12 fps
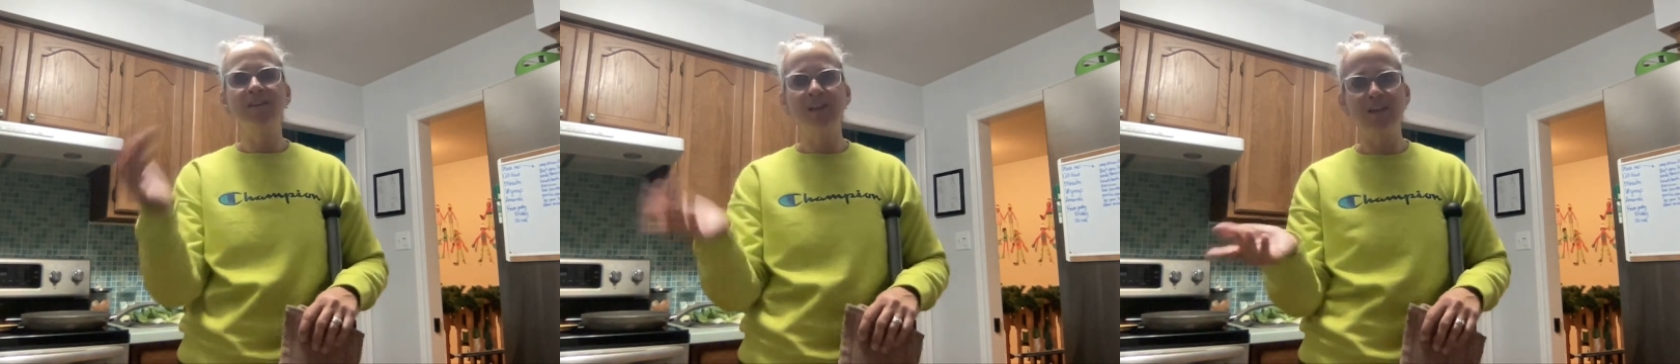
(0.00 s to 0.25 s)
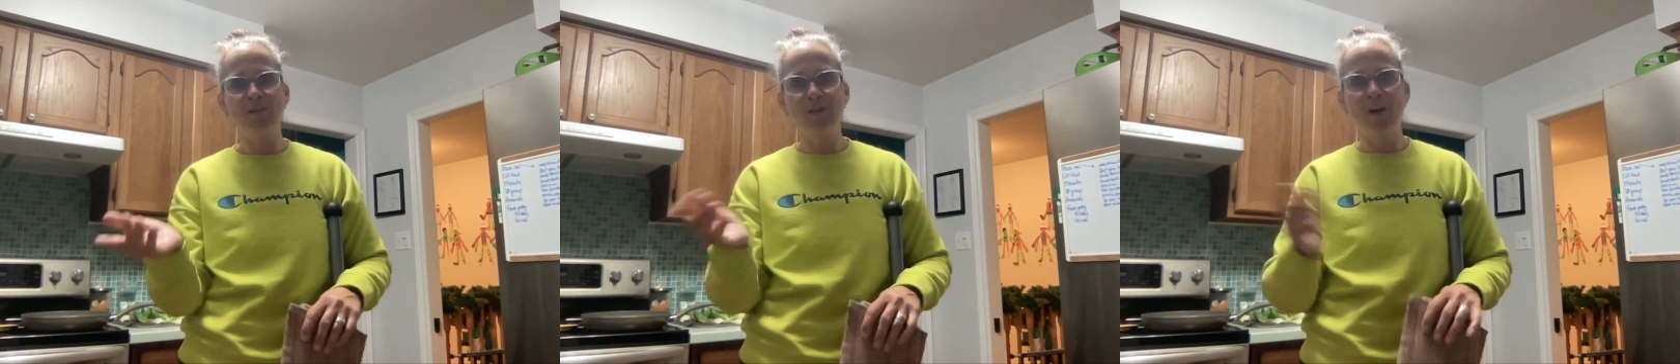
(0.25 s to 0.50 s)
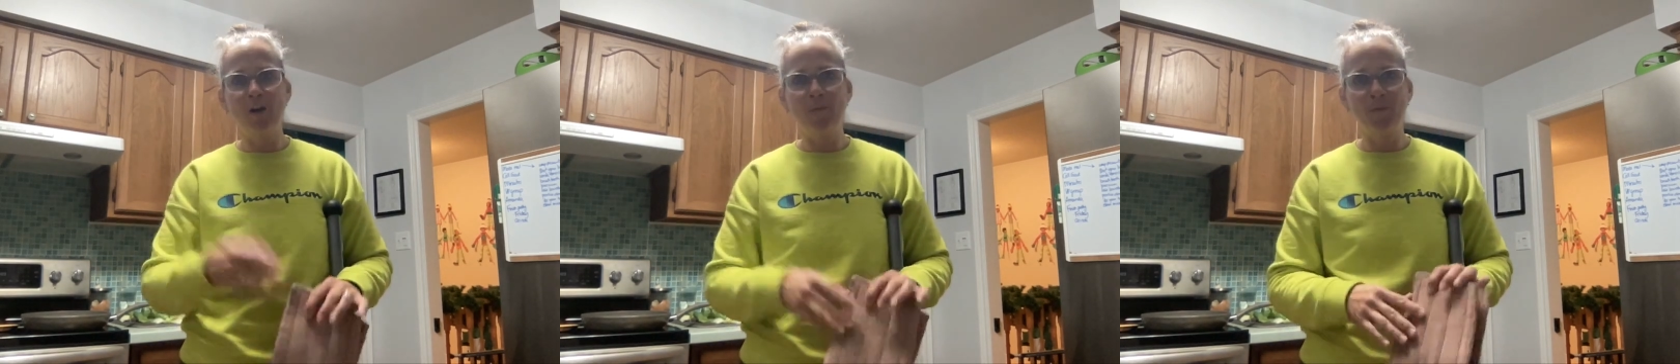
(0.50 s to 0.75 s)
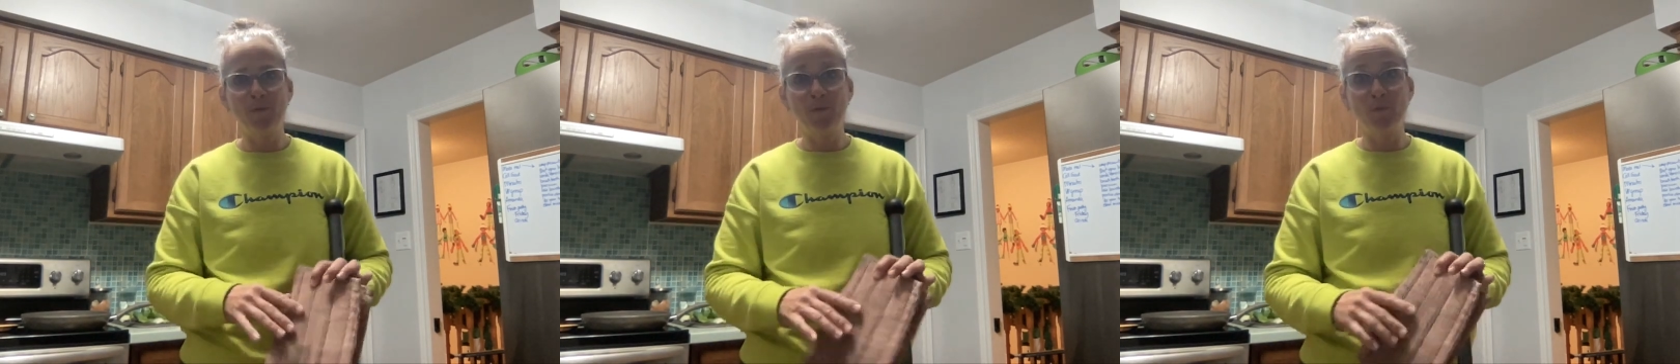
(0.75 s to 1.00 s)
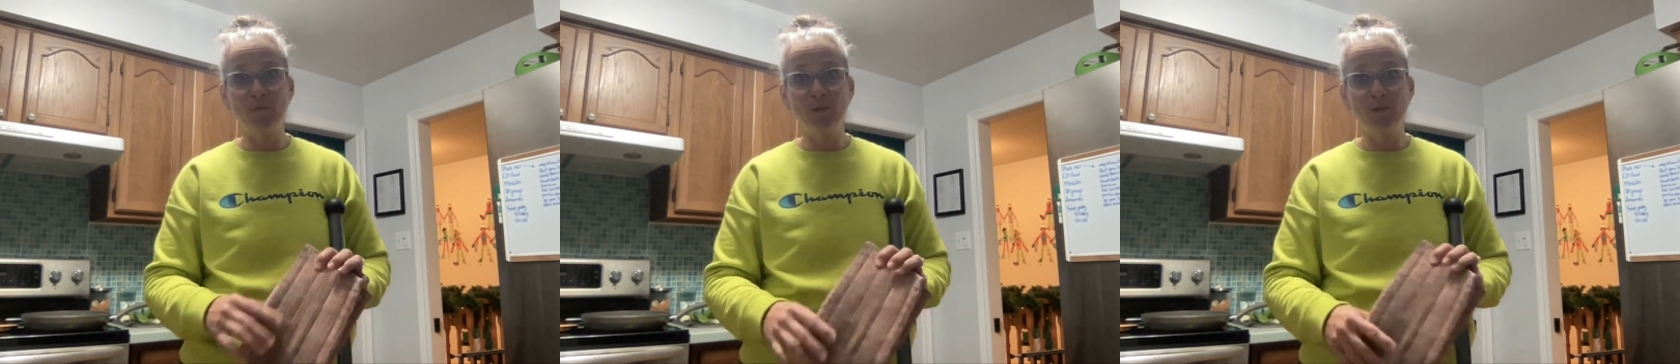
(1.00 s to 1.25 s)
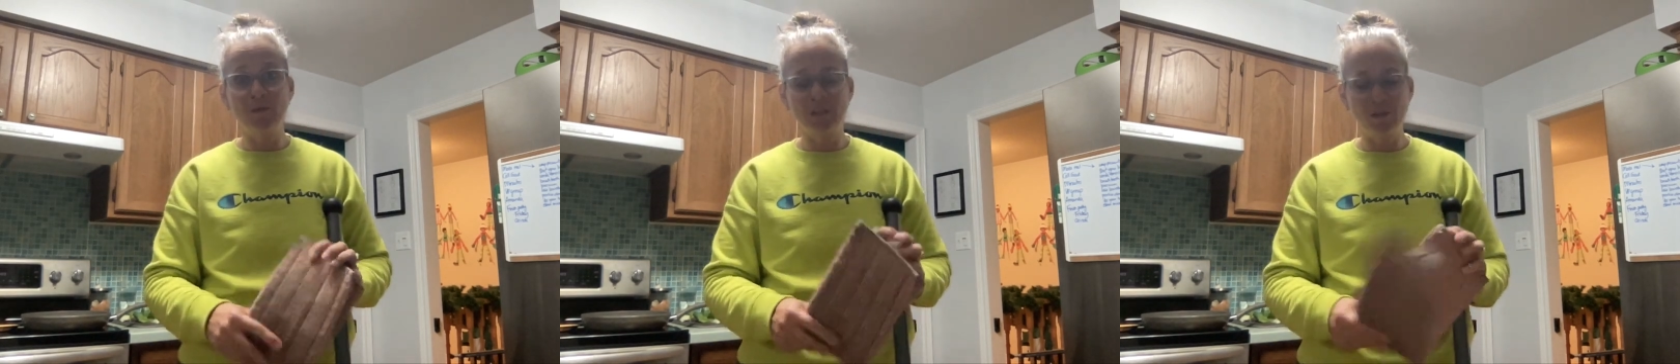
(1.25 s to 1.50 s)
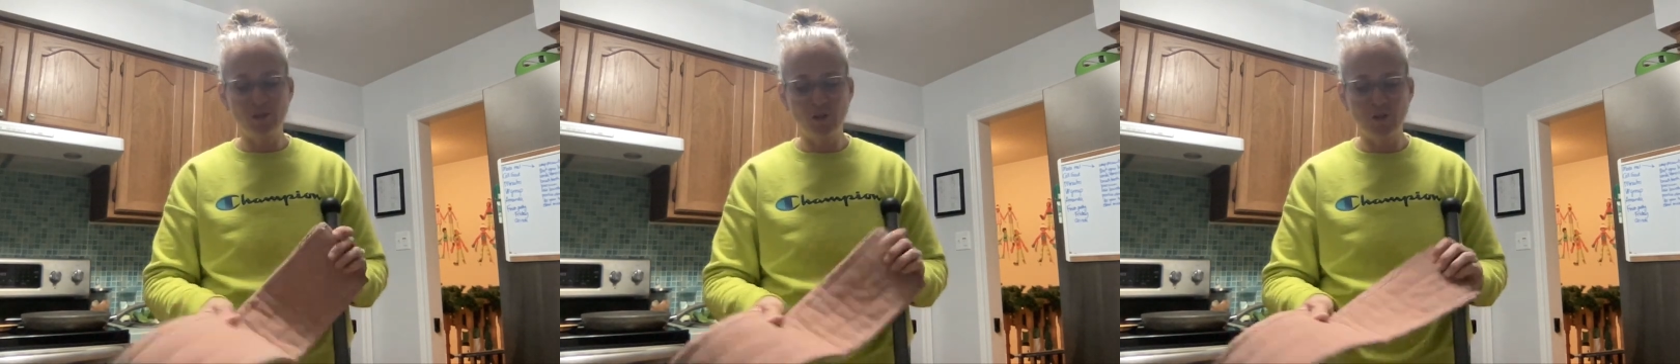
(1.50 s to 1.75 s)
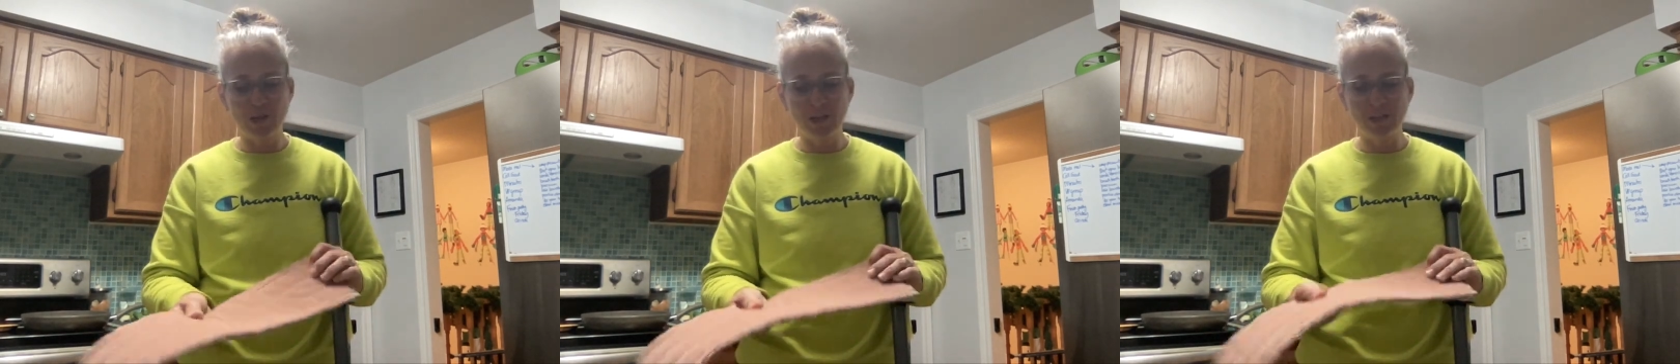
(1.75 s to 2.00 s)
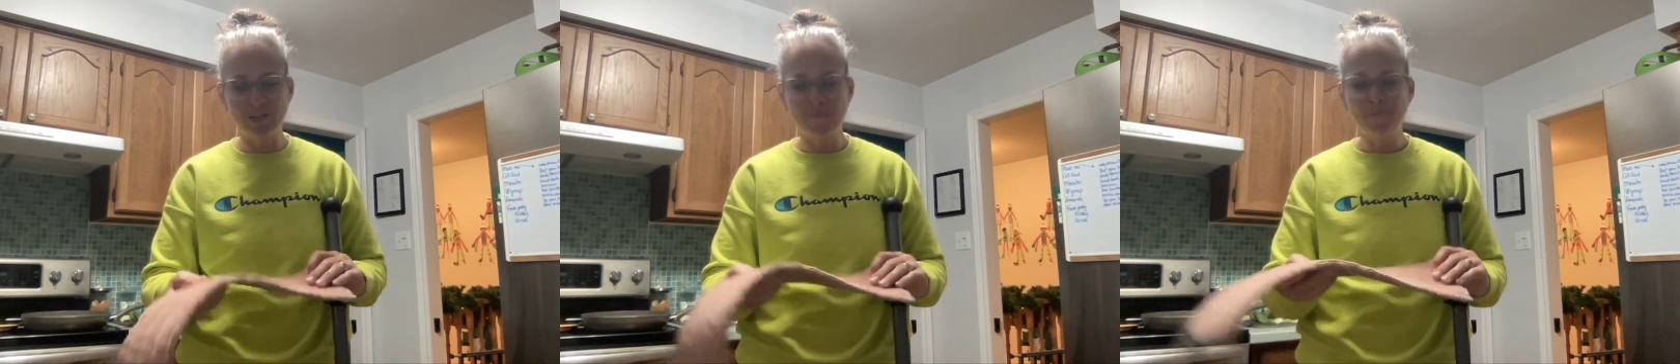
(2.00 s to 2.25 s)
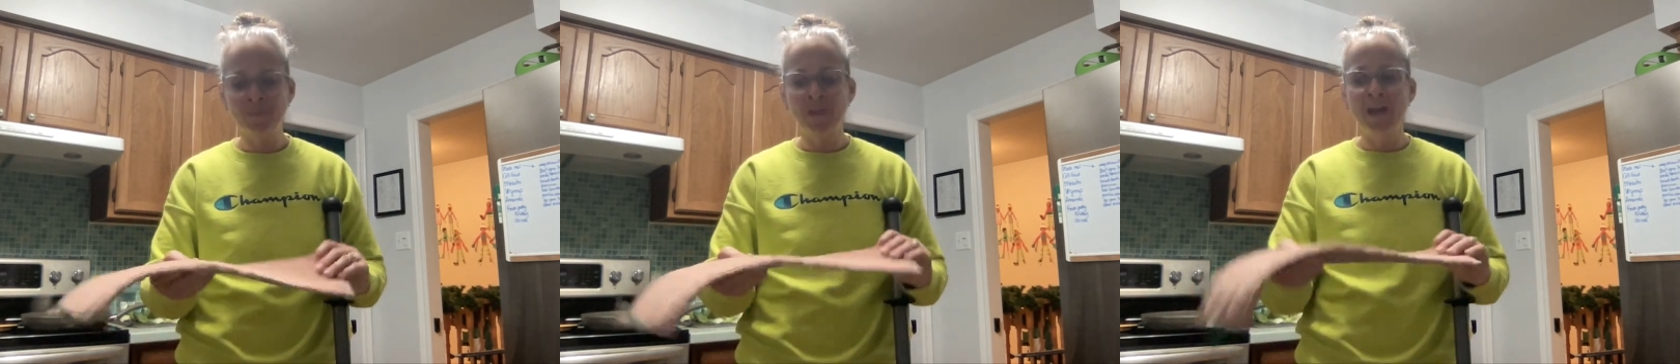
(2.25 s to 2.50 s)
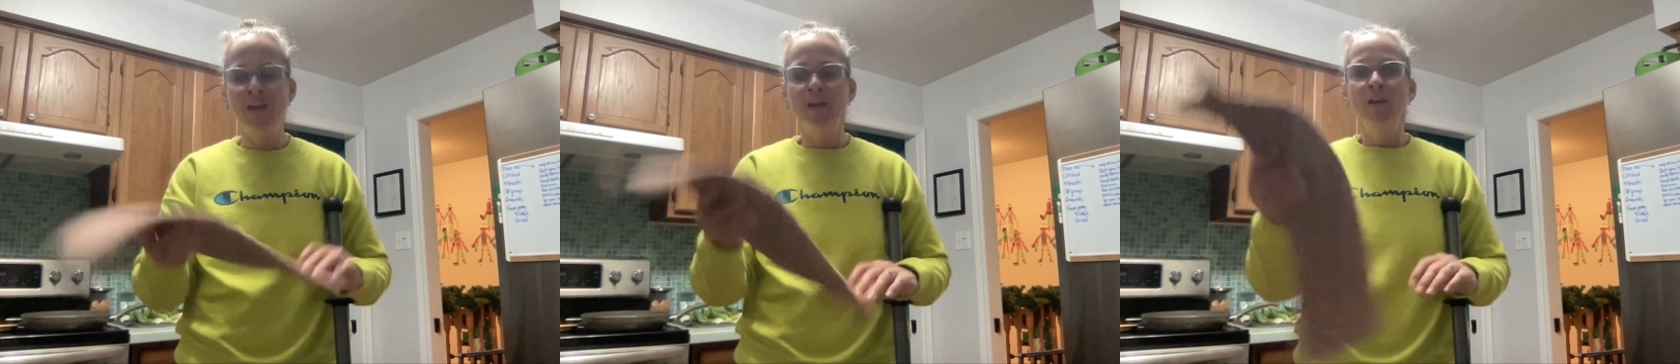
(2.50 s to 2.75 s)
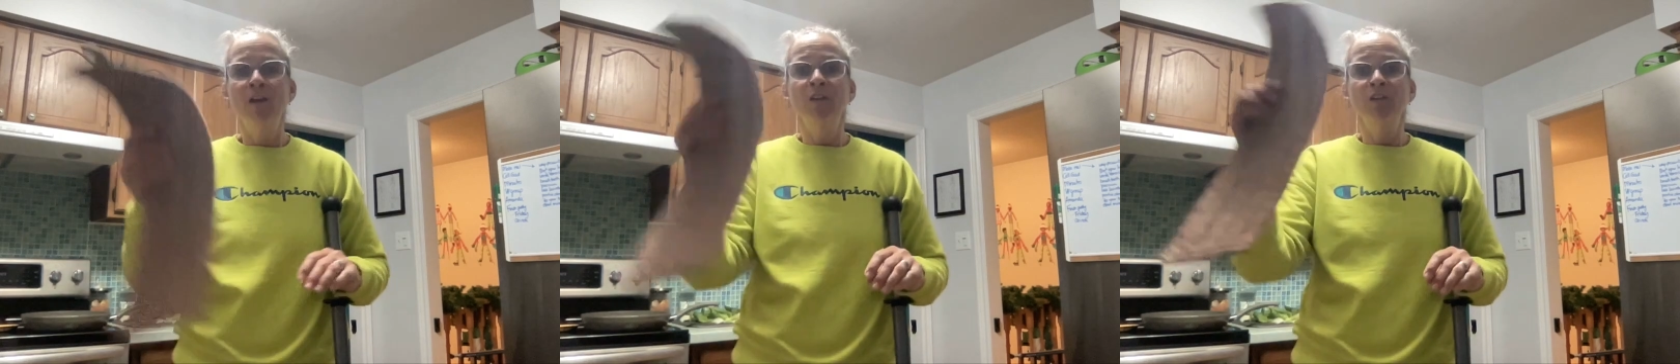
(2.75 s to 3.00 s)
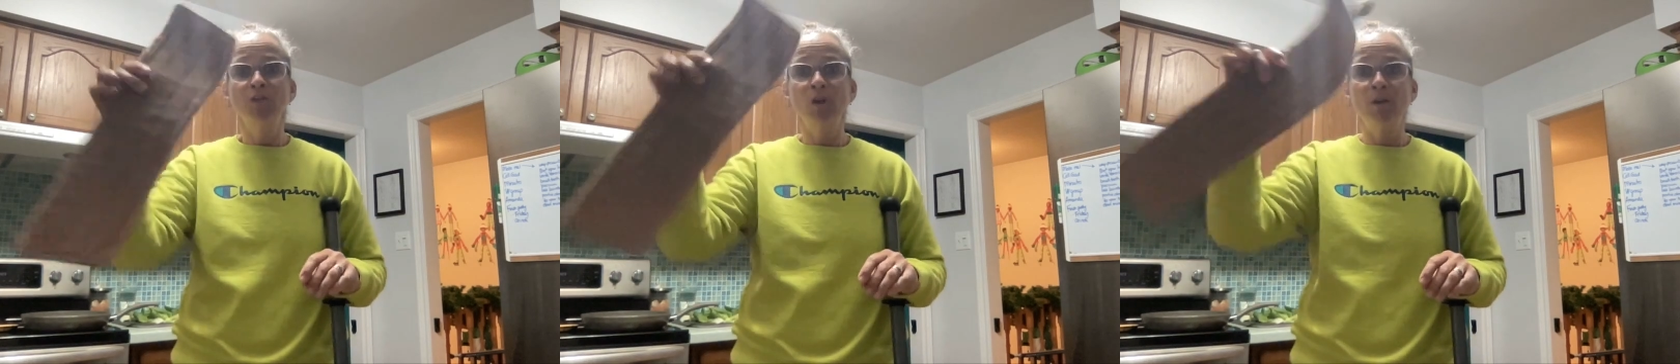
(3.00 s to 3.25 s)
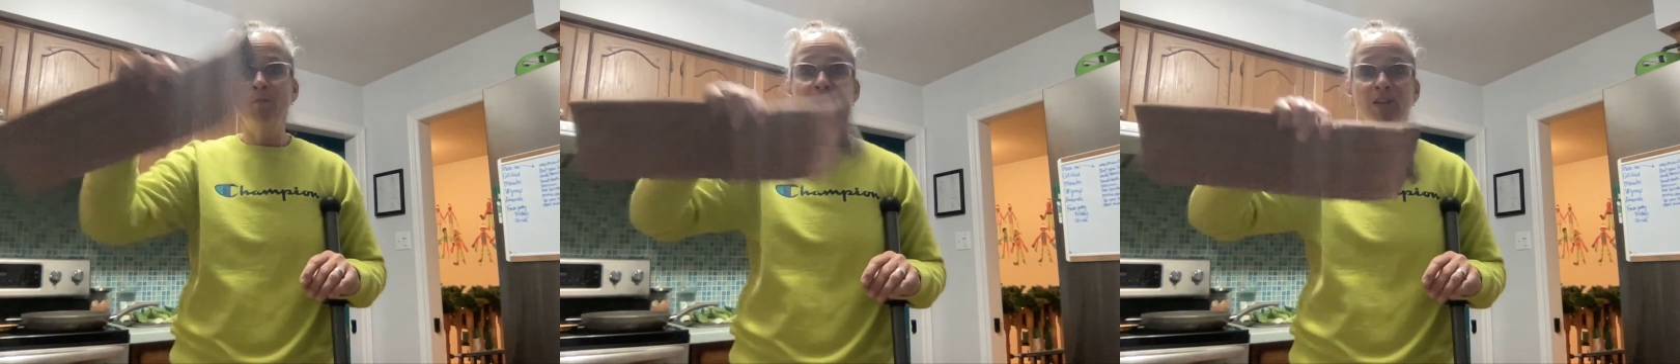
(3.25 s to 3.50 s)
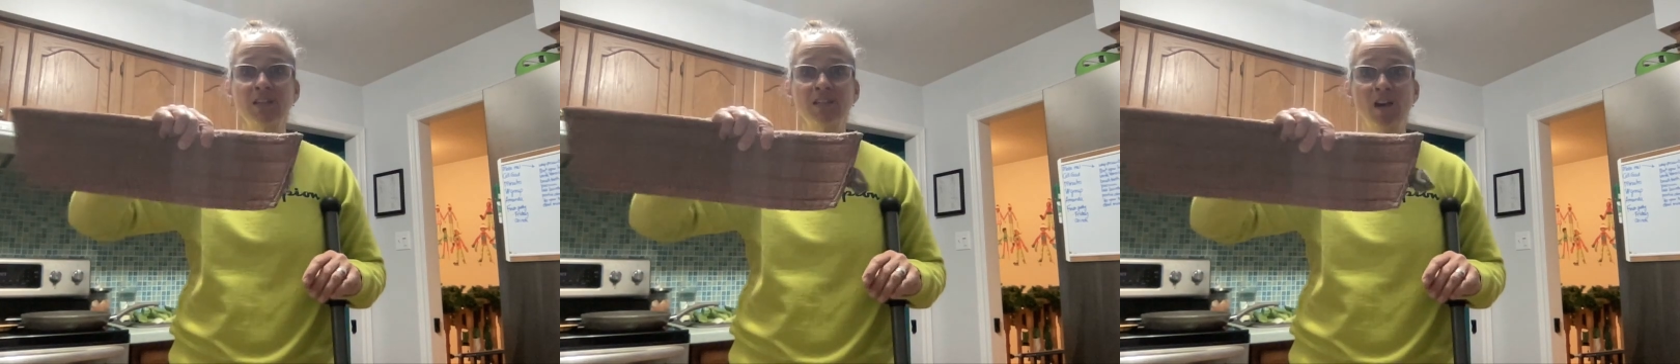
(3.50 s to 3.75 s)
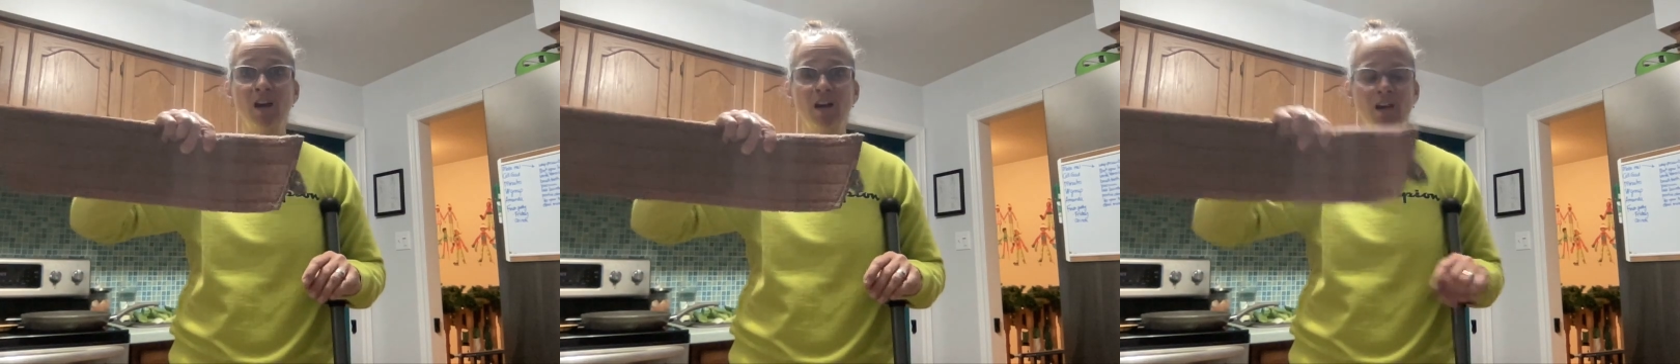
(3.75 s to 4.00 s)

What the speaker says: then you'll help with reducing your streaks. So I put this on